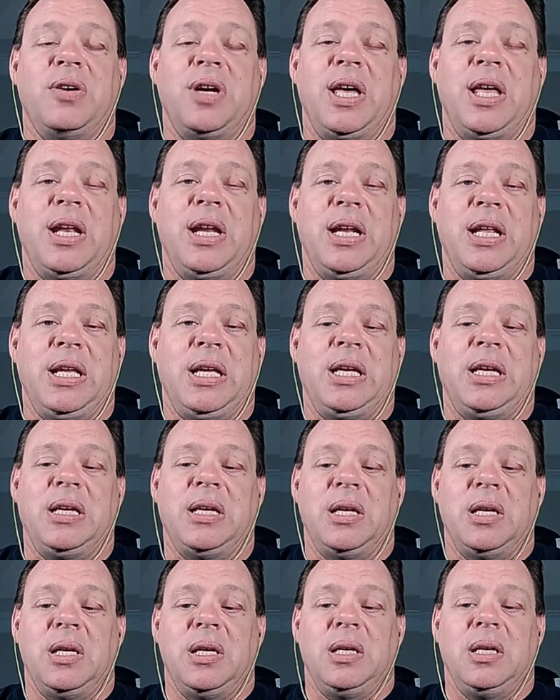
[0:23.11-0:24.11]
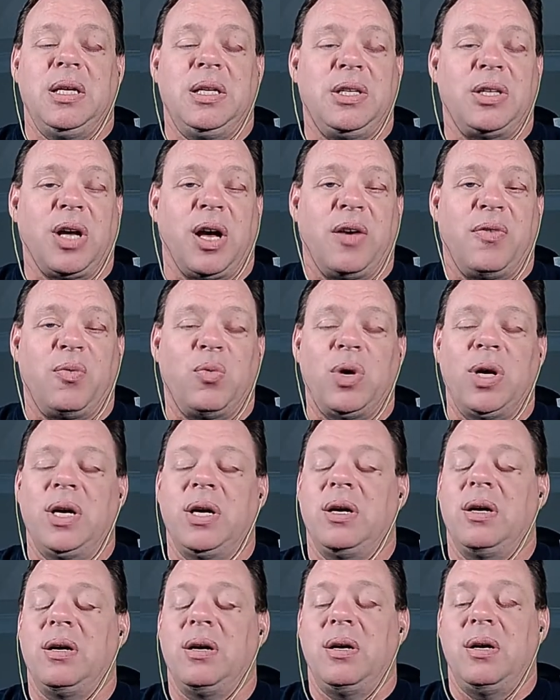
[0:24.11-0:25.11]
editing
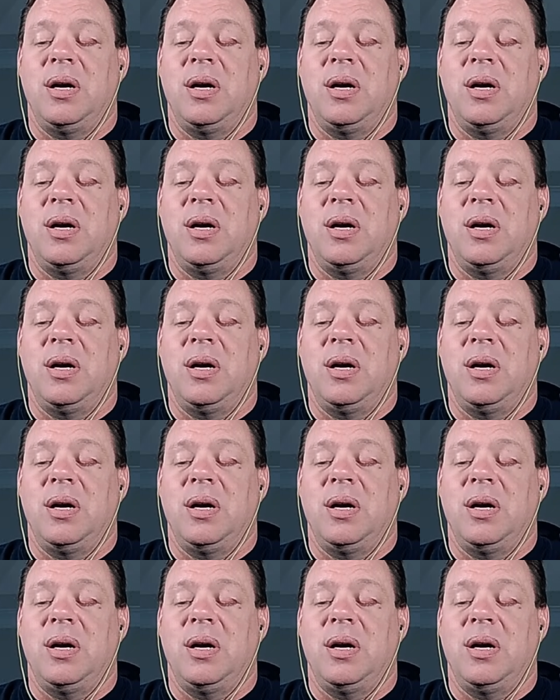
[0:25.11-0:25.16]
software,